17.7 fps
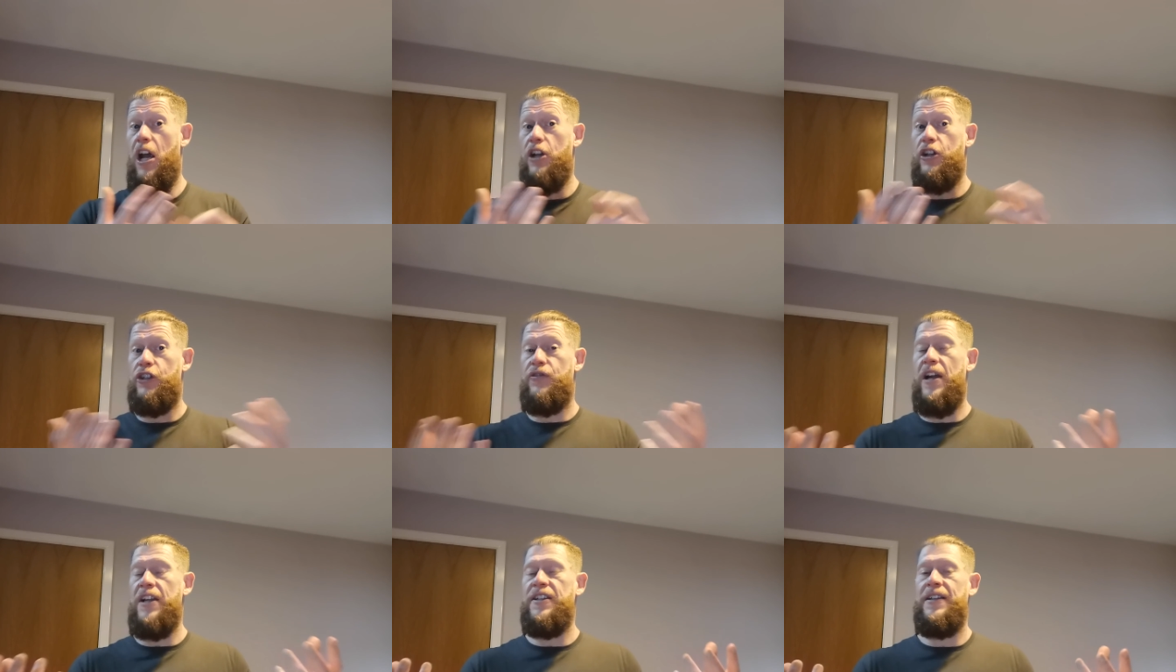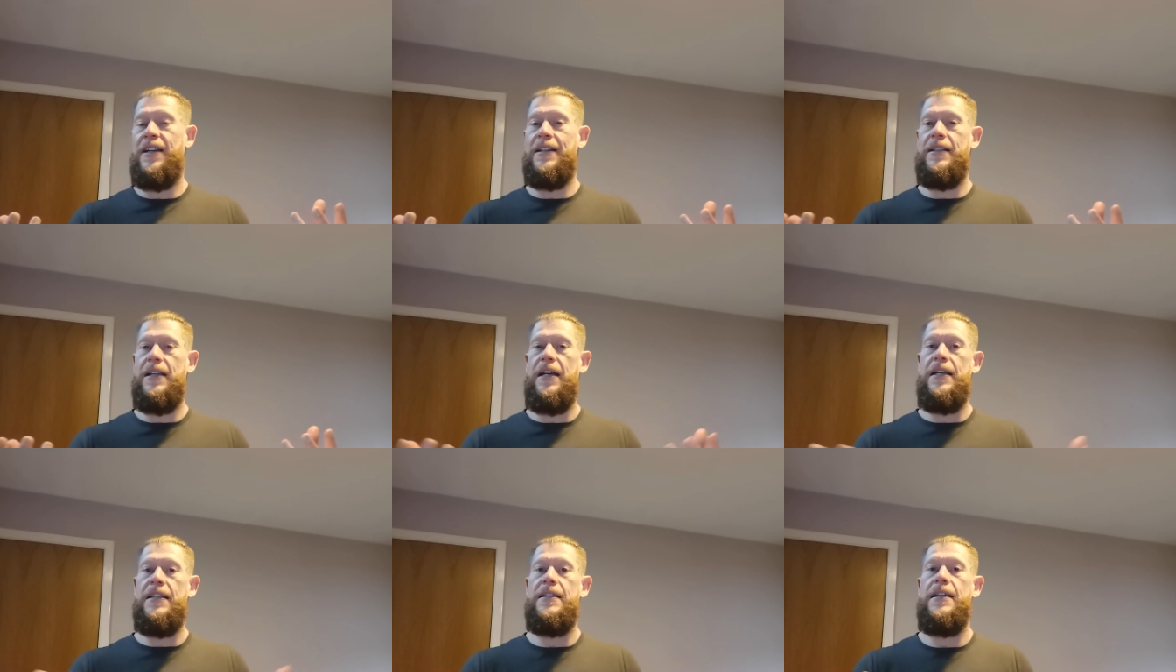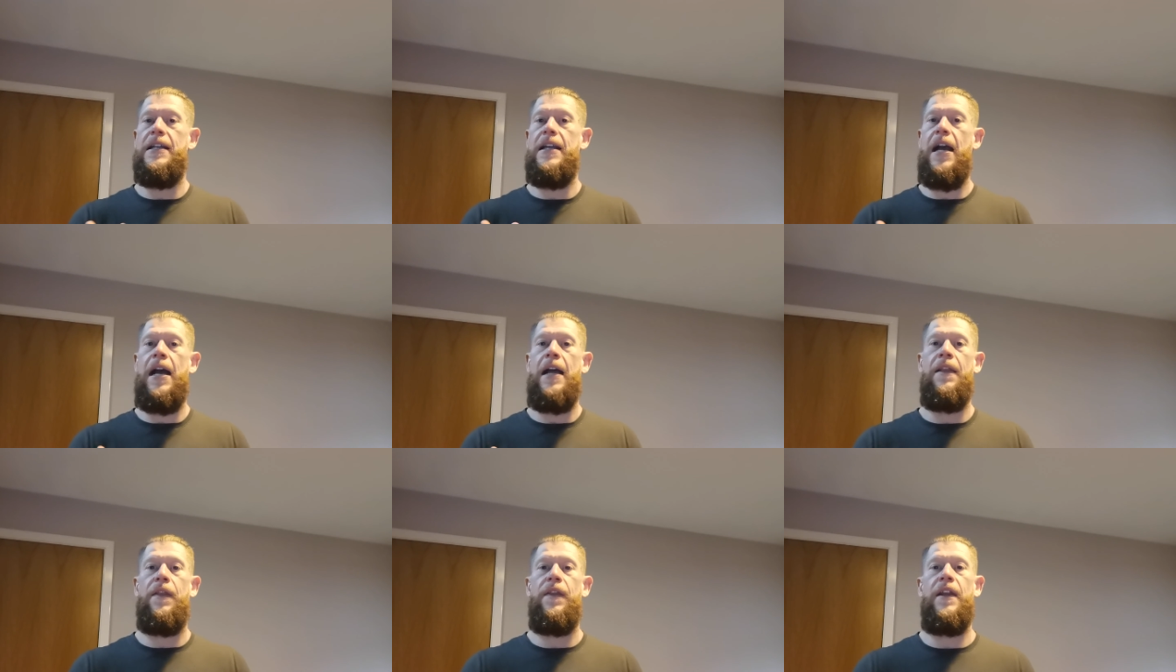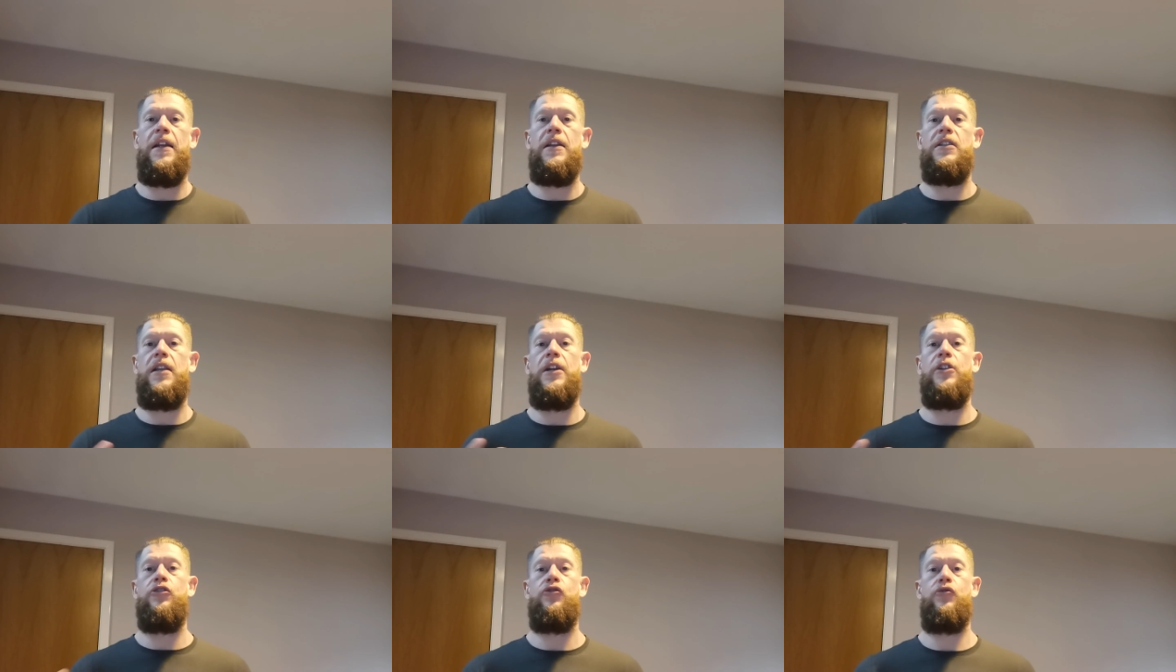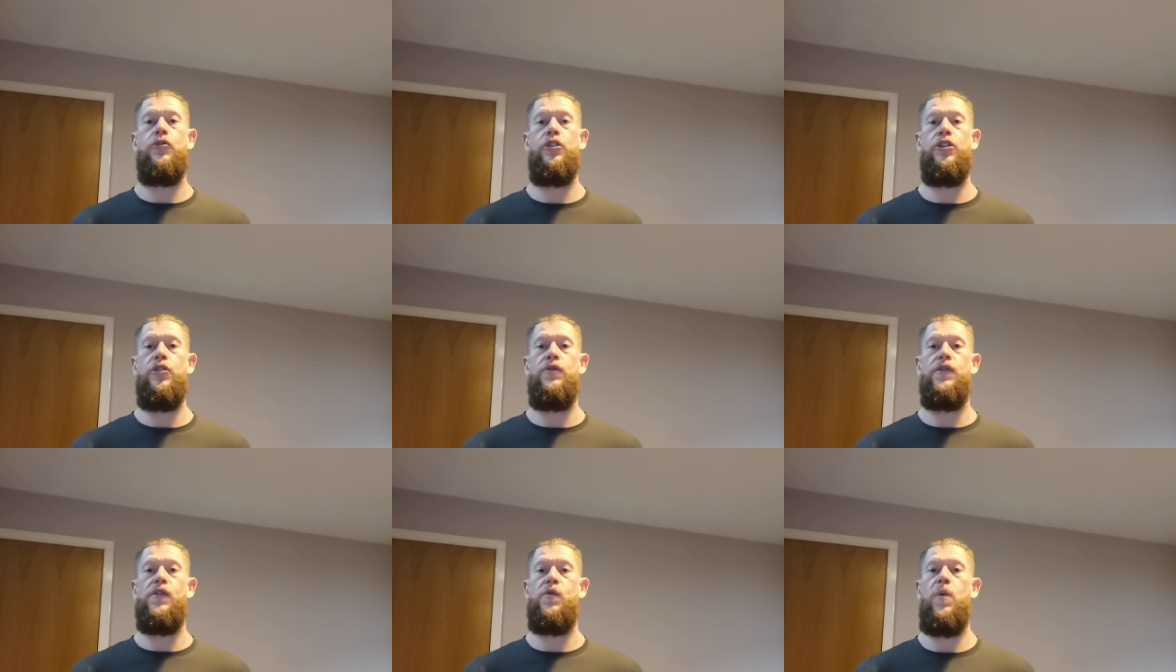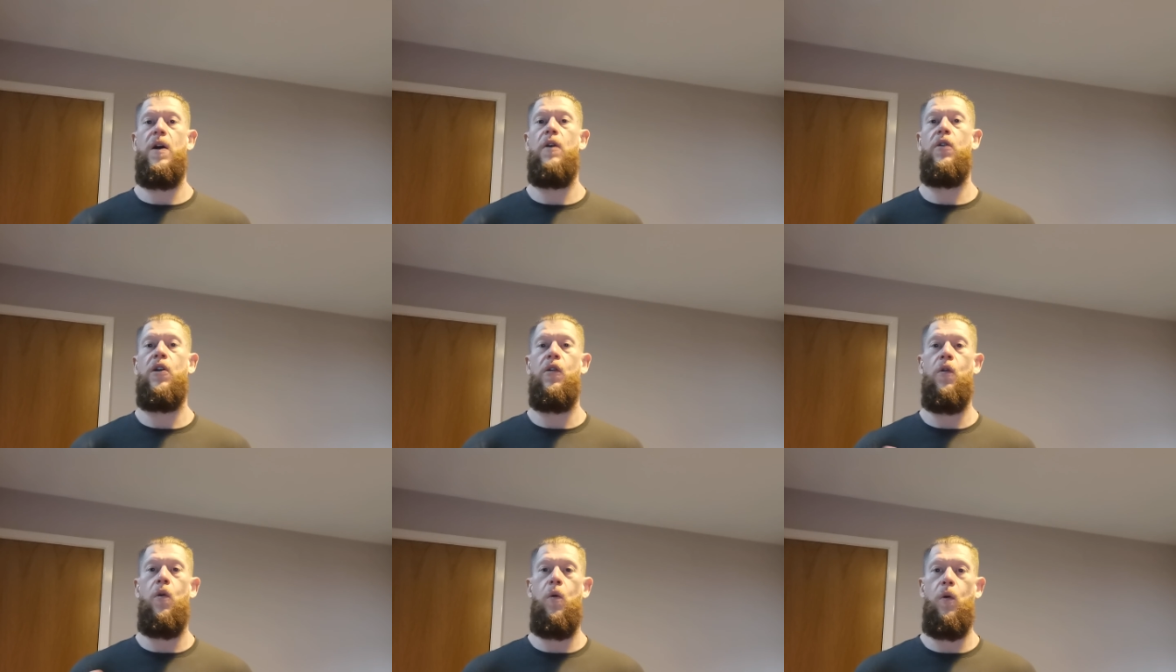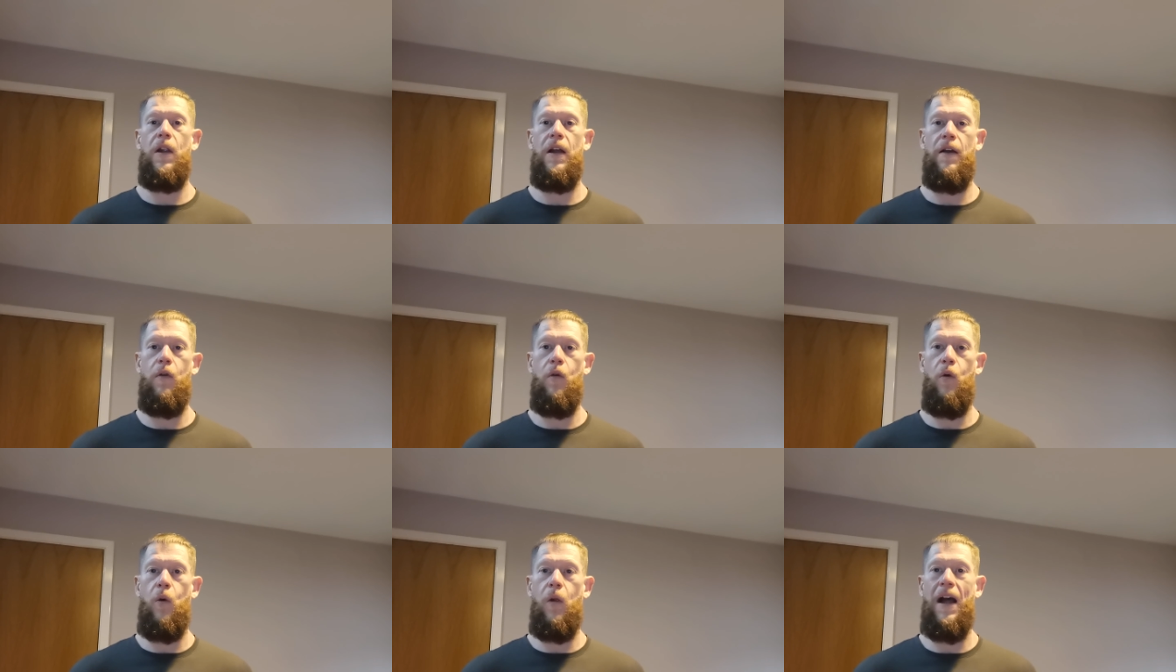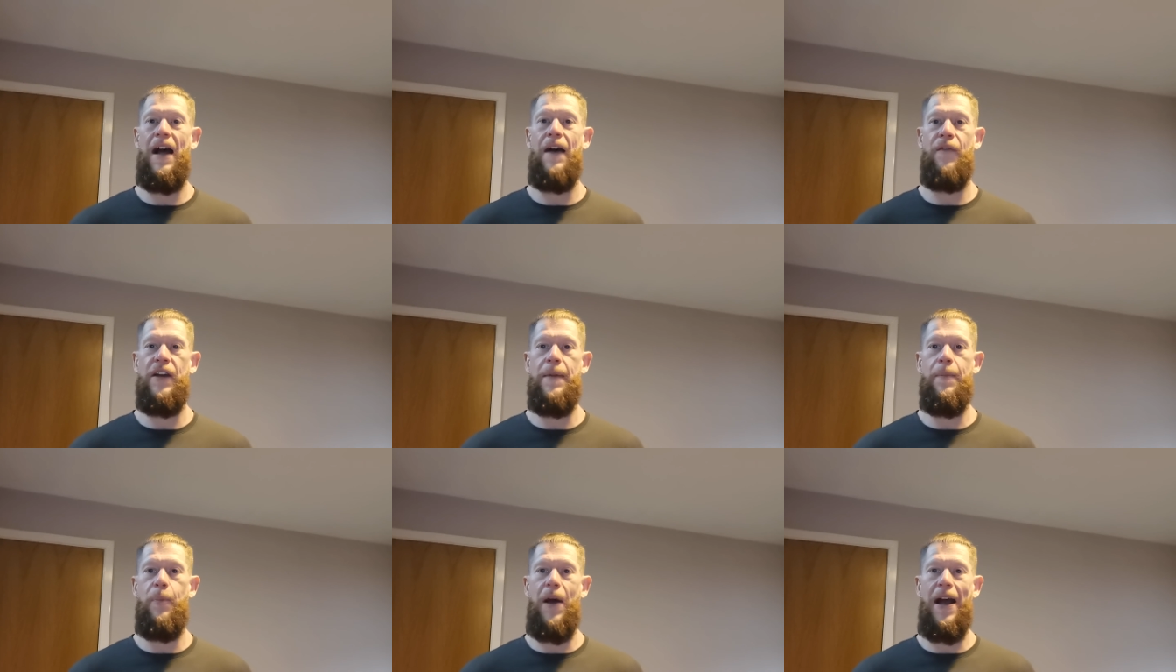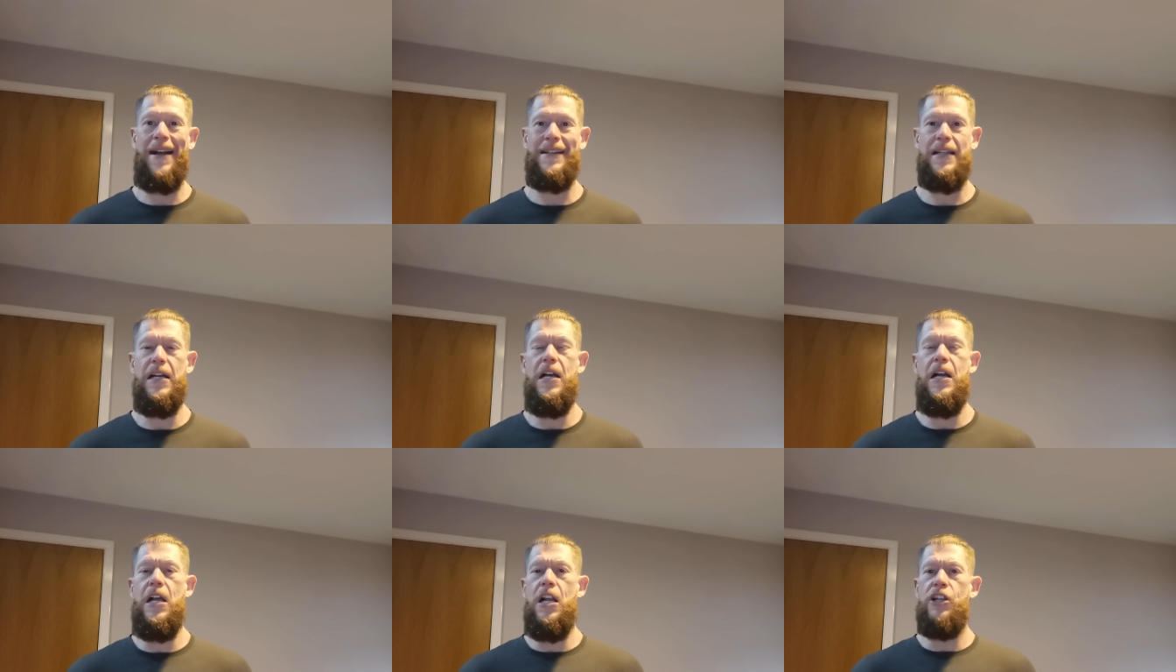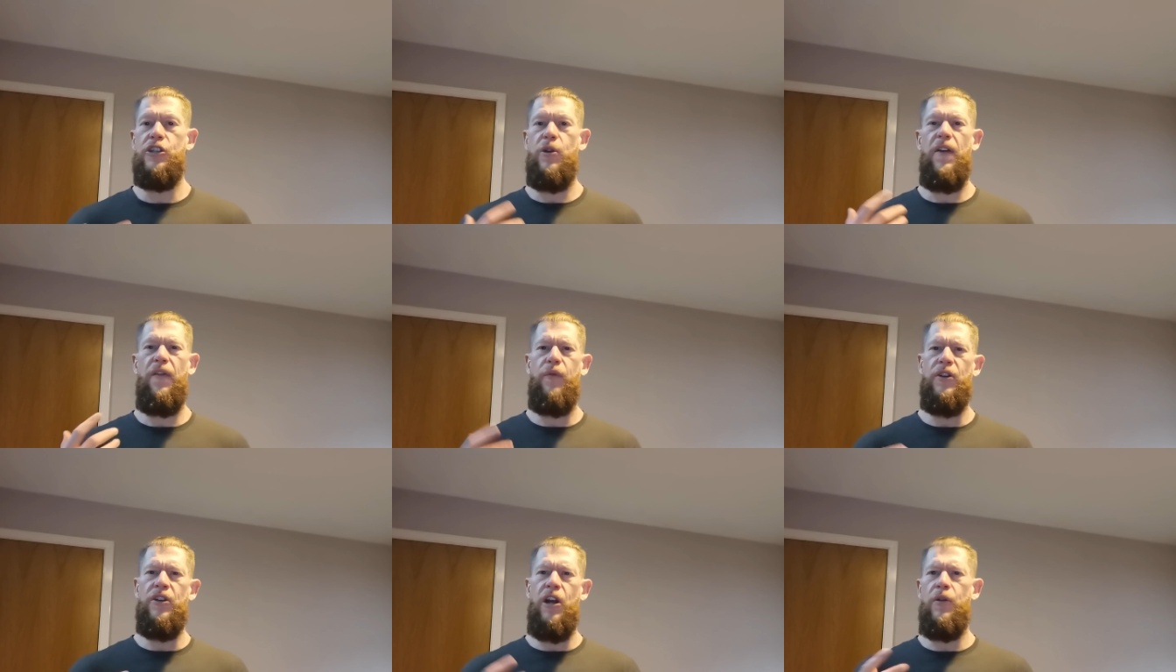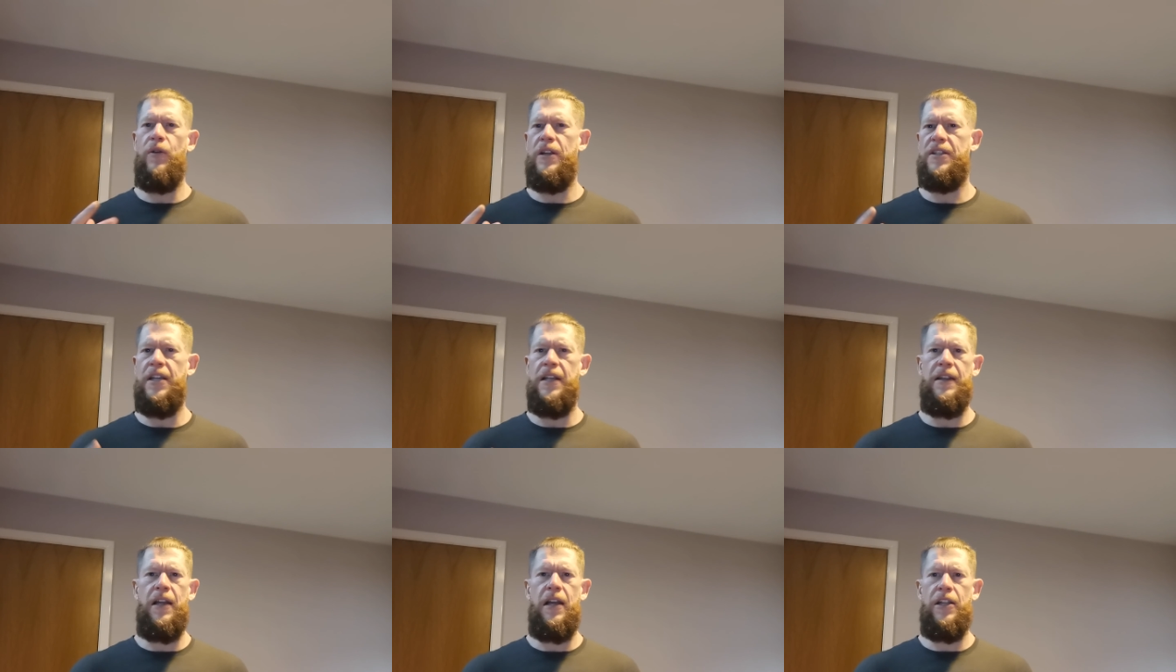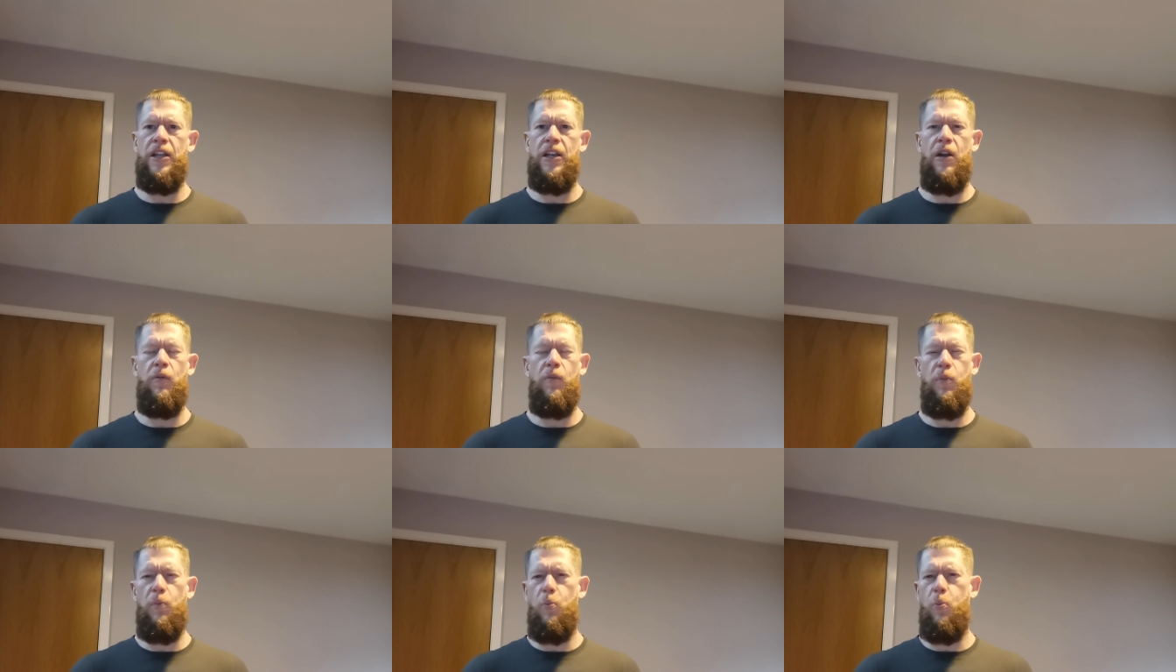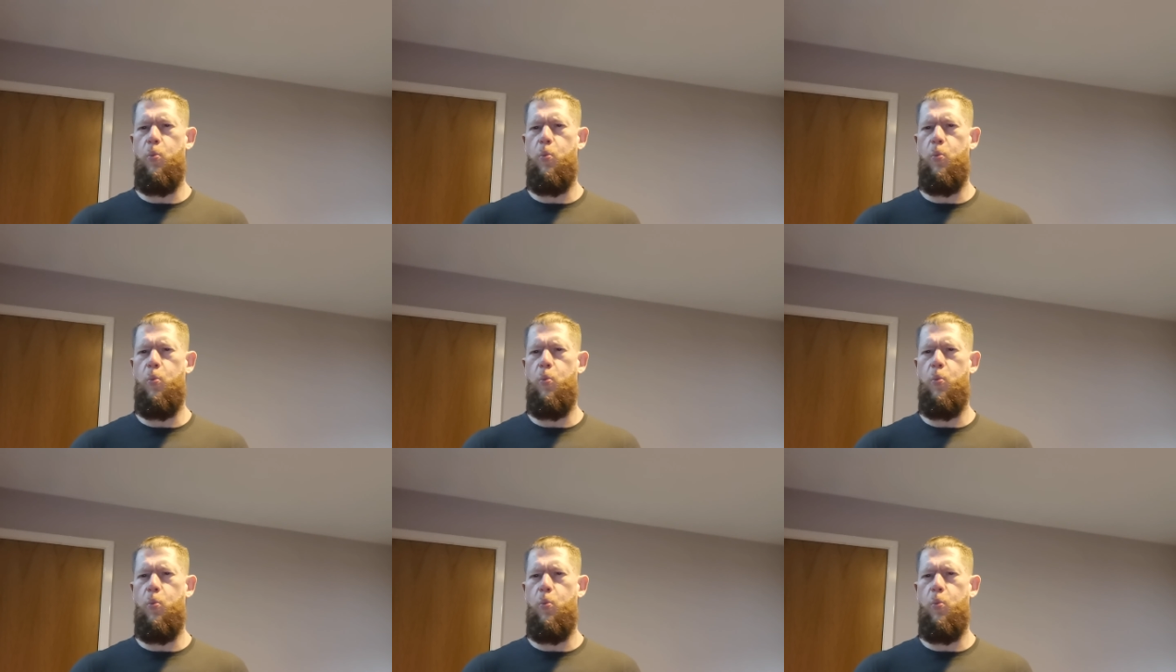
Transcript: stress and anxiety, and things like drug use as well can all have an impact. So if we're noticing that, you know,